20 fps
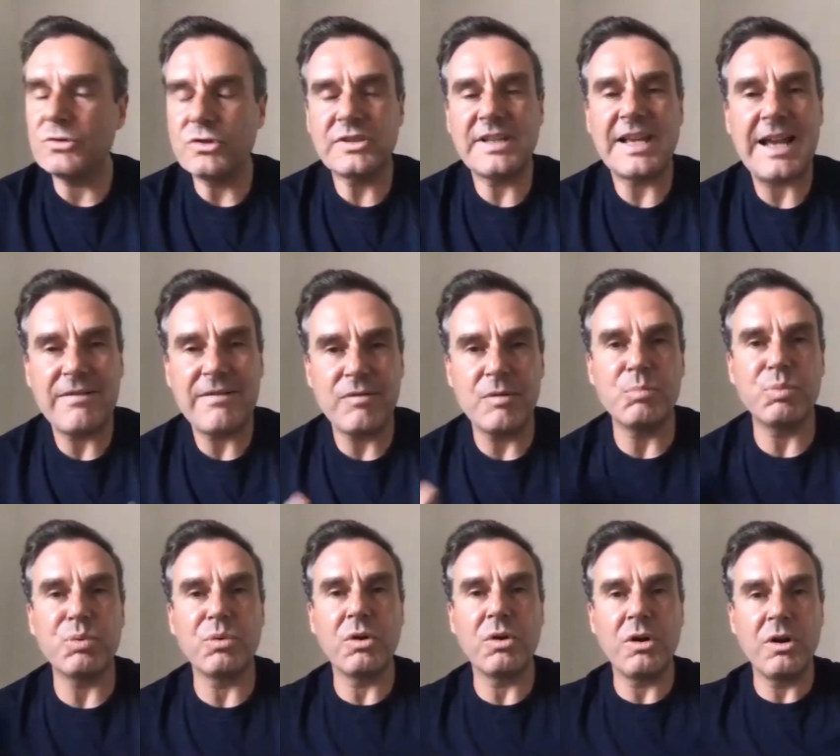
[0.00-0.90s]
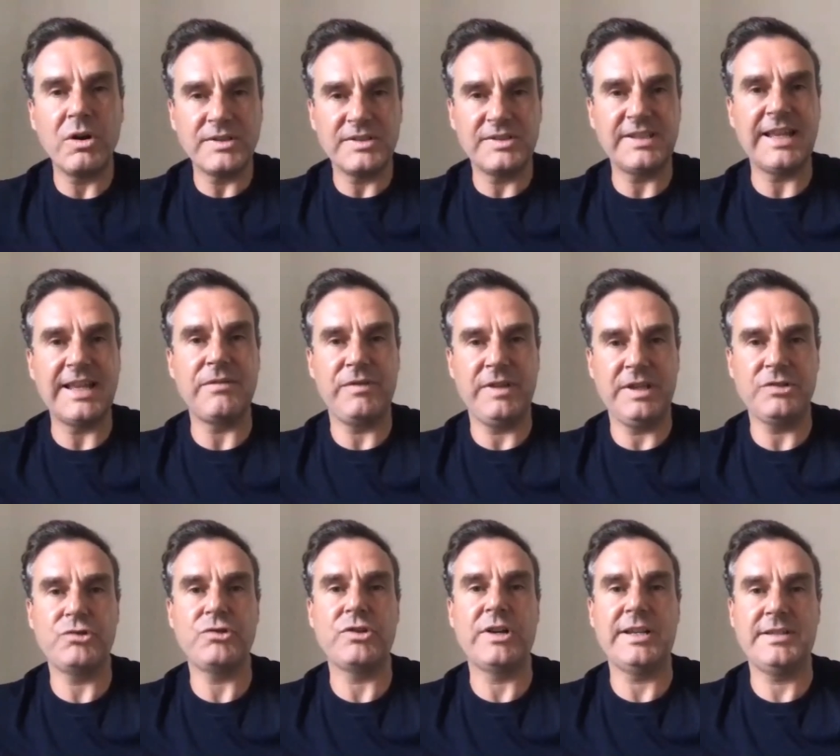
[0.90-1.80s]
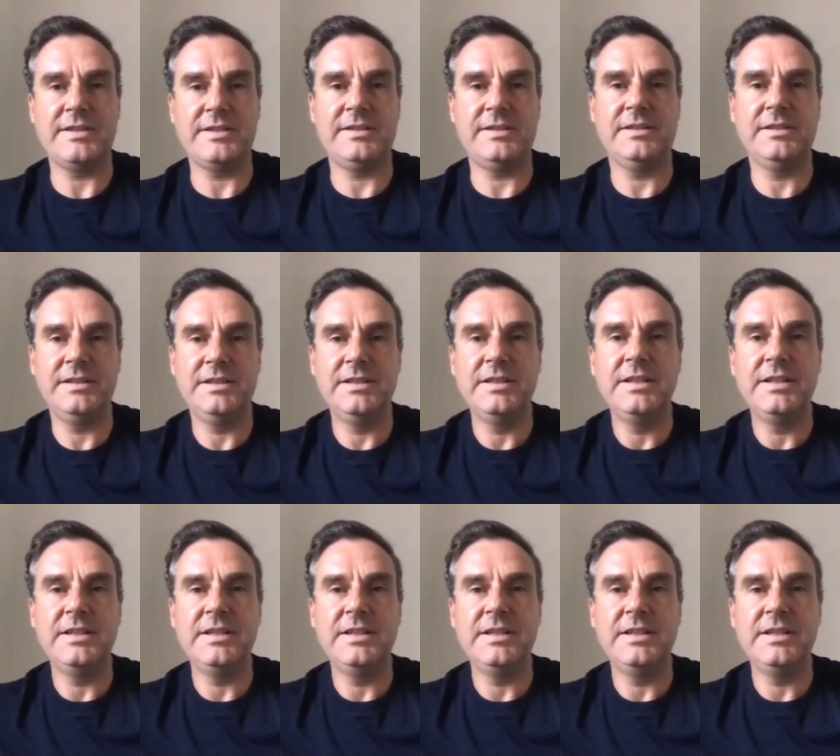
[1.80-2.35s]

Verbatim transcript: just have a broad set of interests,